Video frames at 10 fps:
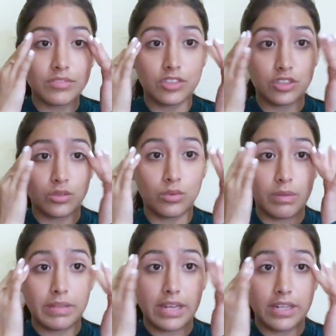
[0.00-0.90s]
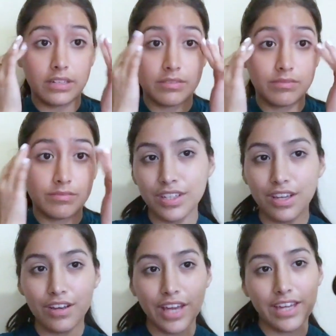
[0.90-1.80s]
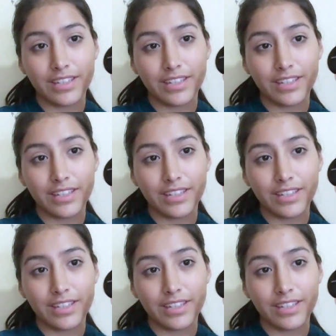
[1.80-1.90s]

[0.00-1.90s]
Just rub that in. Okay,